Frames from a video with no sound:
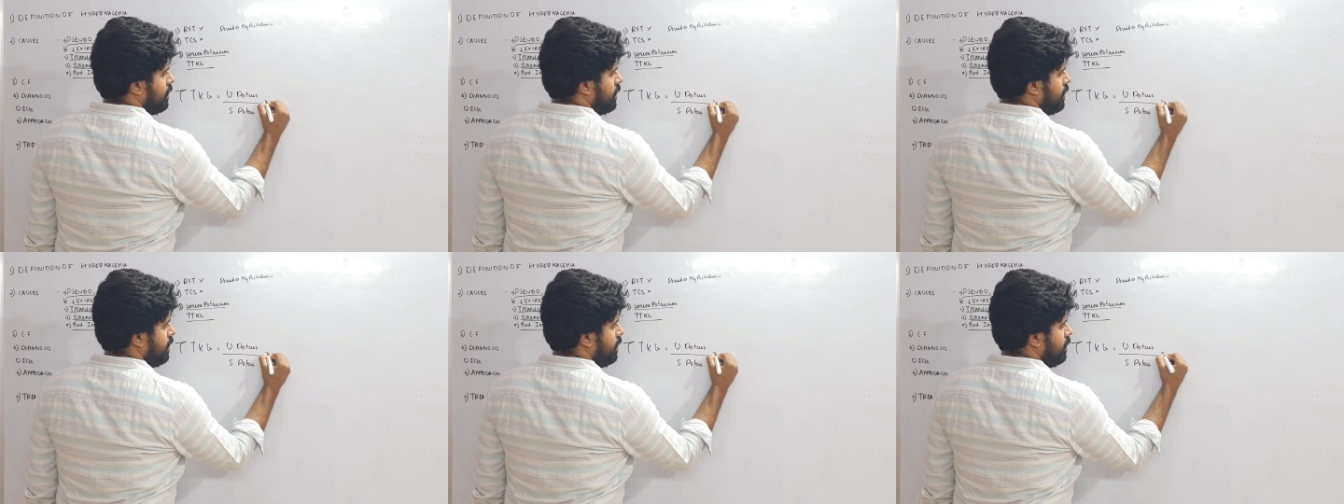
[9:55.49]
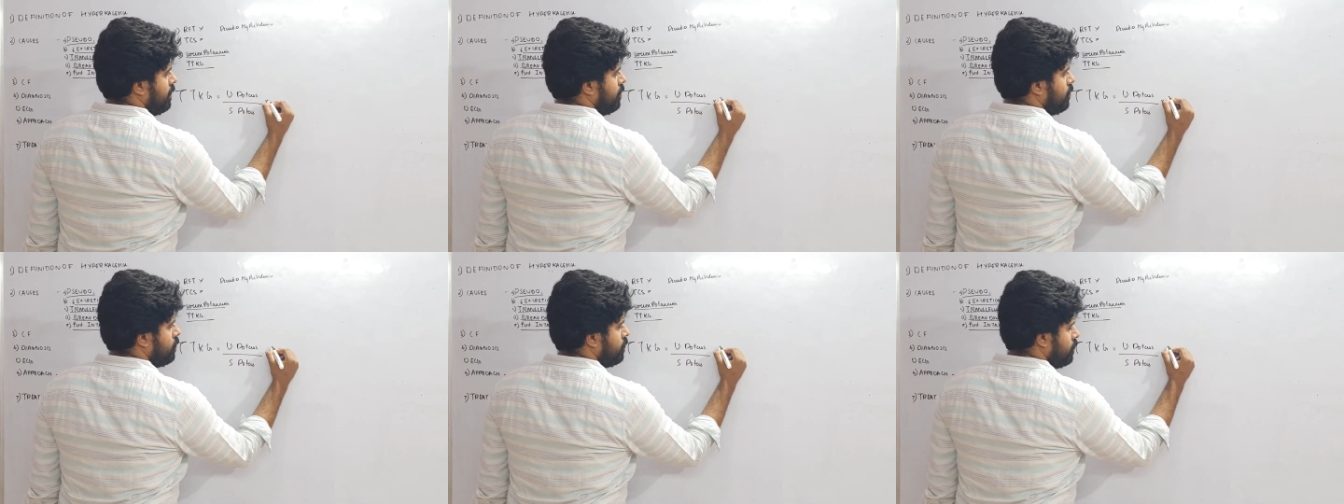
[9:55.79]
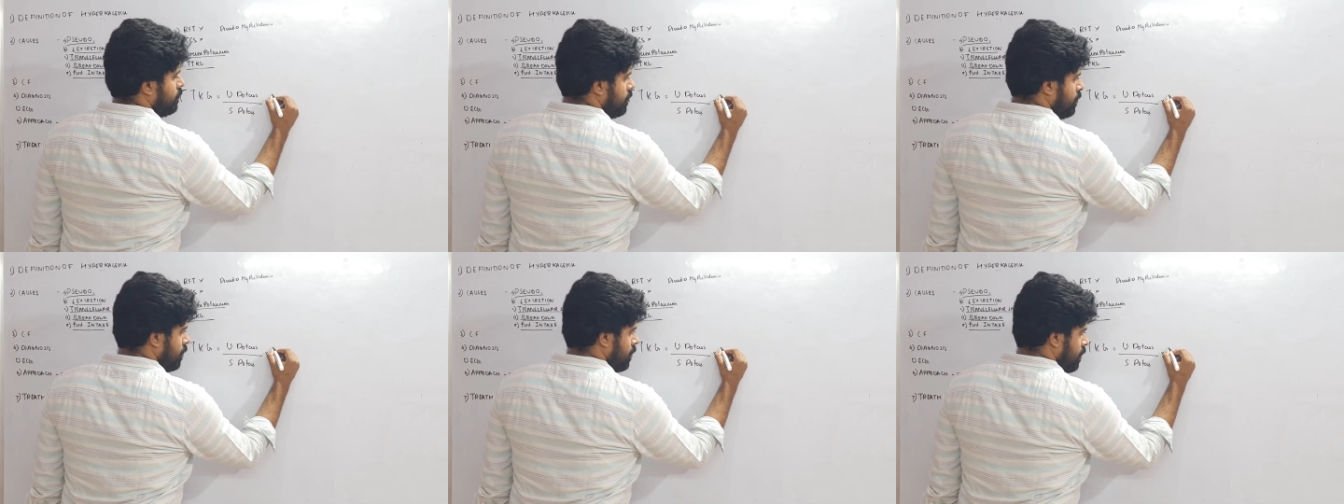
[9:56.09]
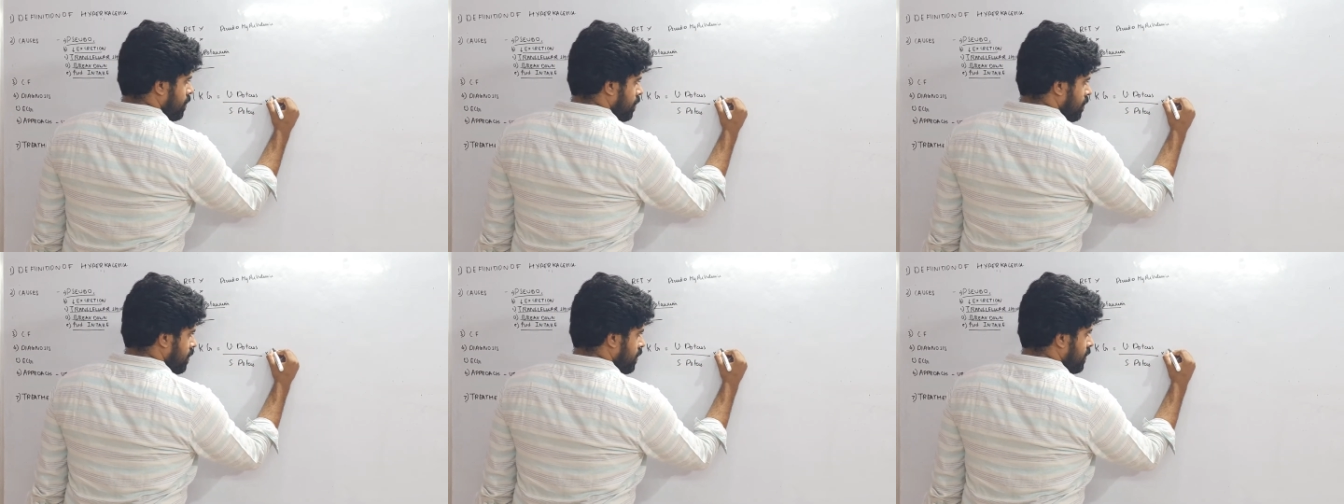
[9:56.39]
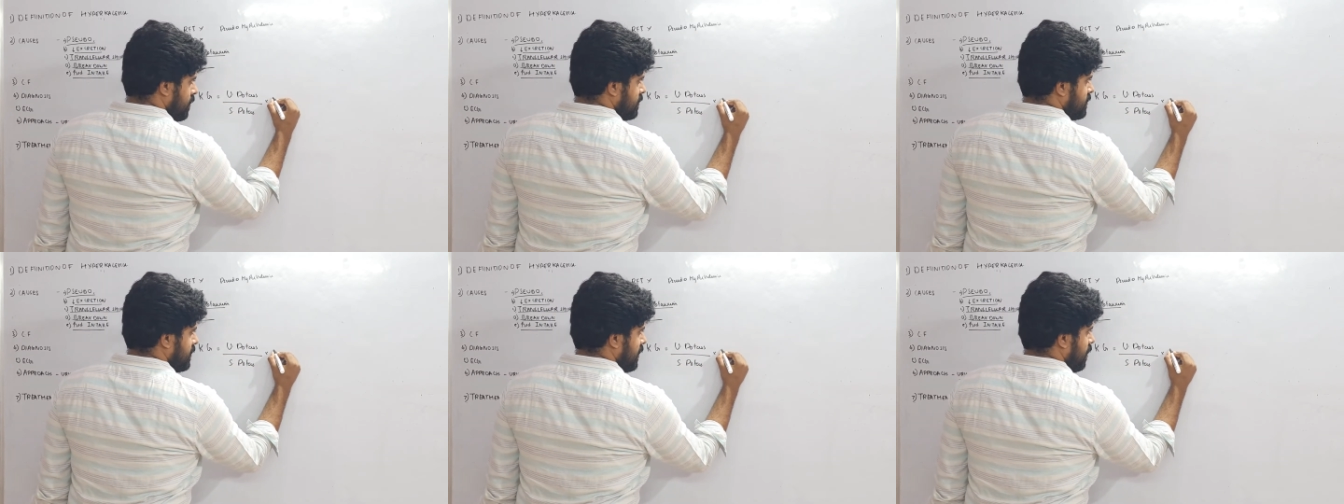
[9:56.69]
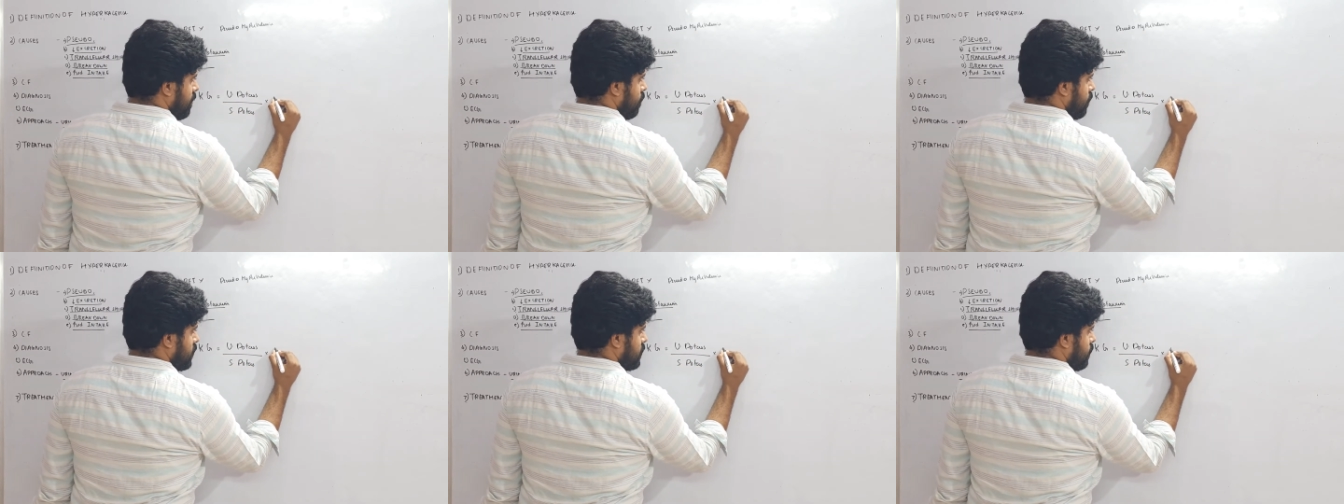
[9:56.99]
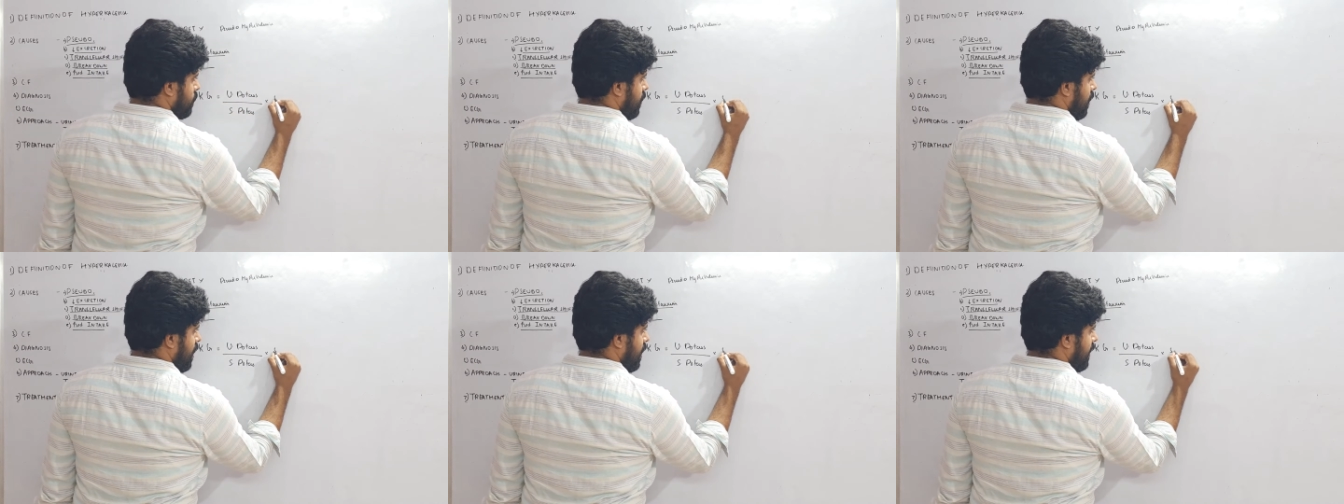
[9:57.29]
into serum
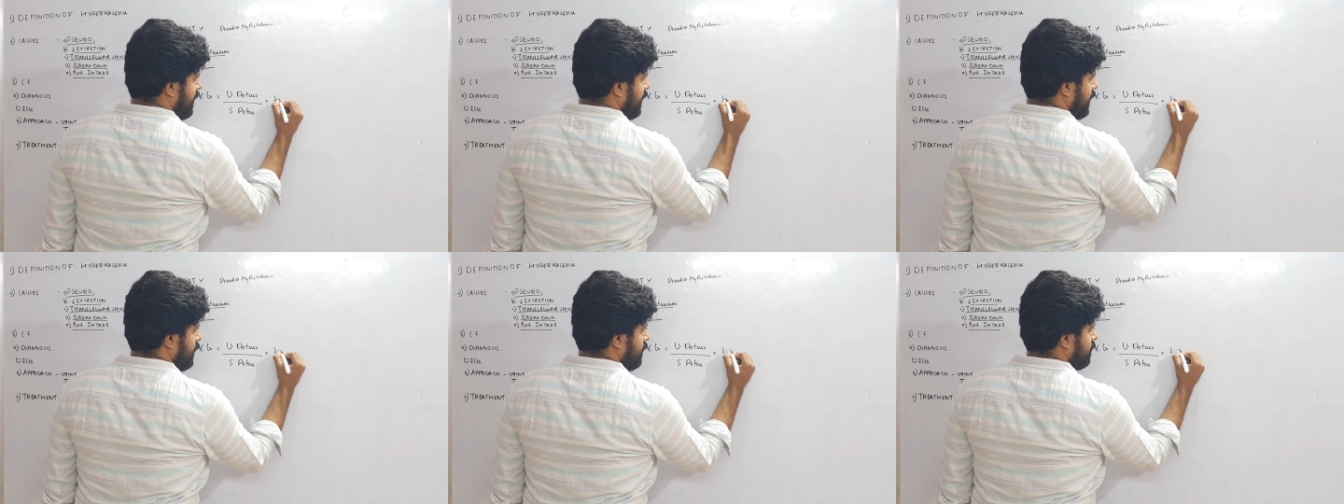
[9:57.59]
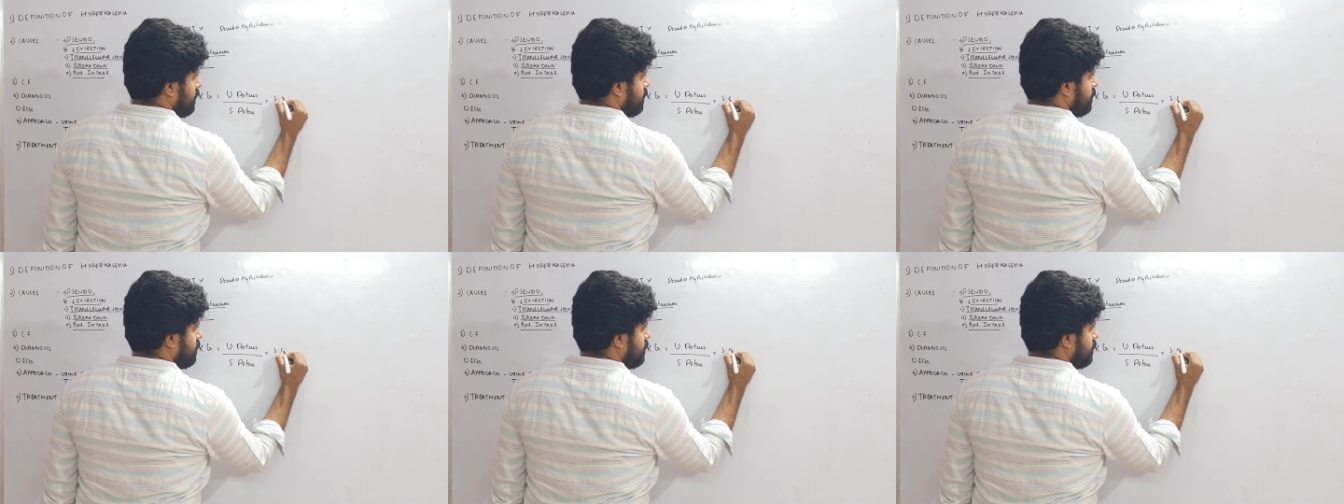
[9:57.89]
osmolality